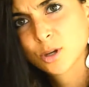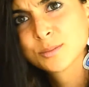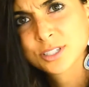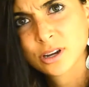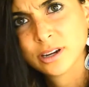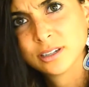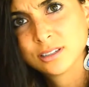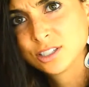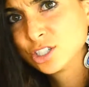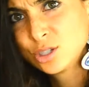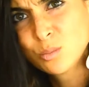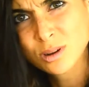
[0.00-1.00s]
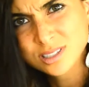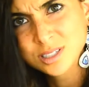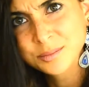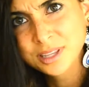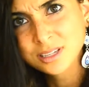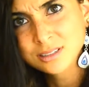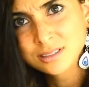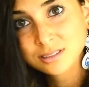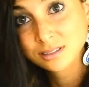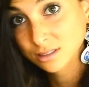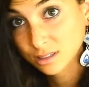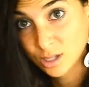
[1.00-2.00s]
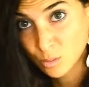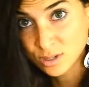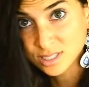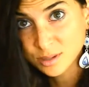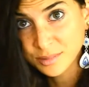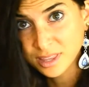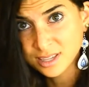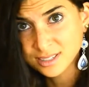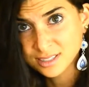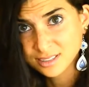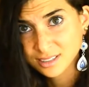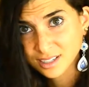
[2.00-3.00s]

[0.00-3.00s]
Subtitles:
I'm sorry, did you want some of these? You want some of this?